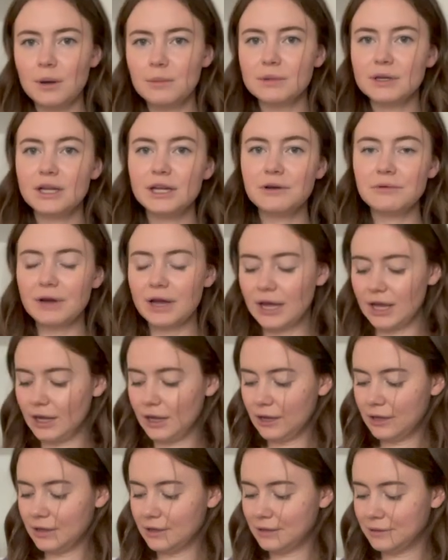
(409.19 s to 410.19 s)
But
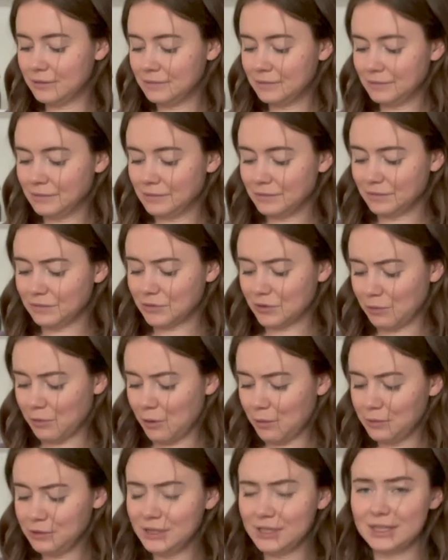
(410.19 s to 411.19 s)
anyway, I'm
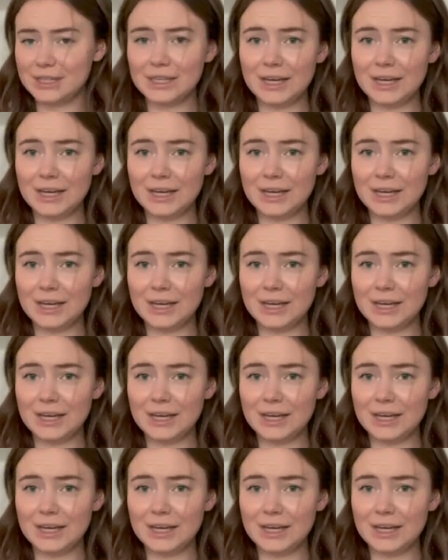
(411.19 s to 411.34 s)
almost